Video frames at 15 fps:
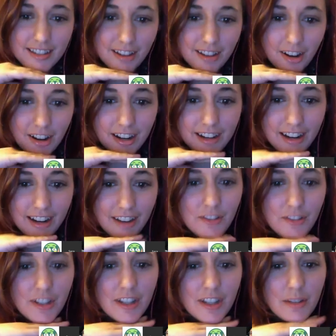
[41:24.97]
All right. I
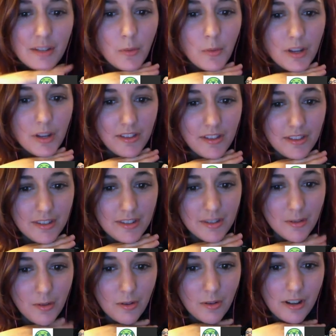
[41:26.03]
feel like we got this
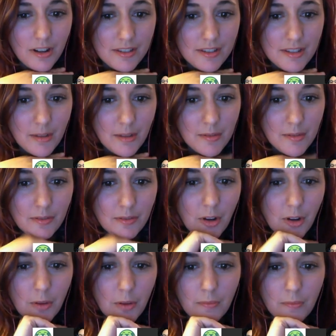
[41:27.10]
whole concept
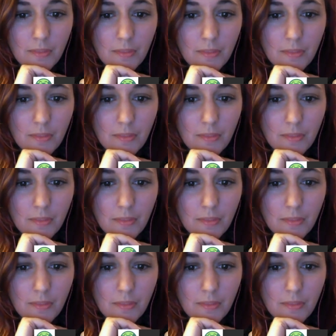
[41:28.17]
from,